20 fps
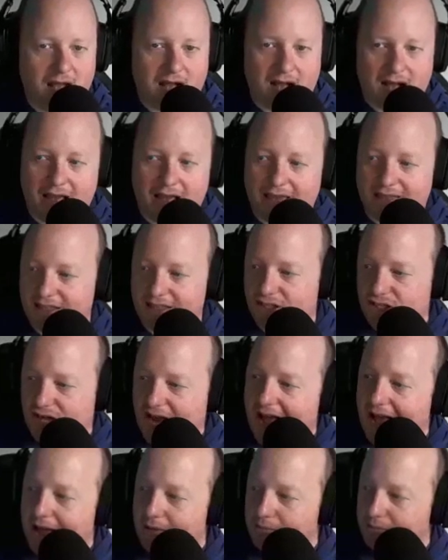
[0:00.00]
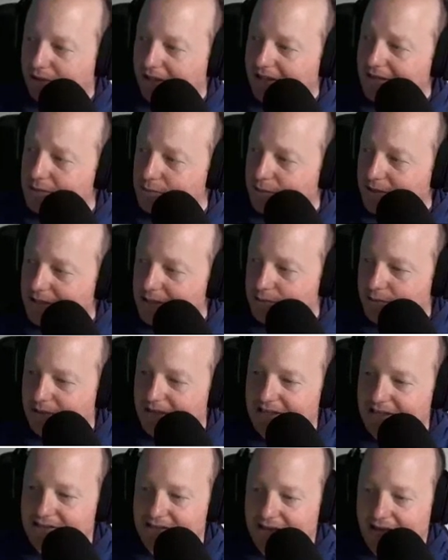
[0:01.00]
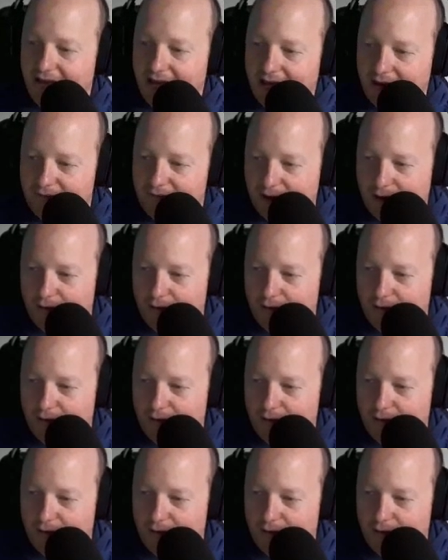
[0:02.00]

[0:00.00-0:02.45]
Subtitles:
And the chat, please, if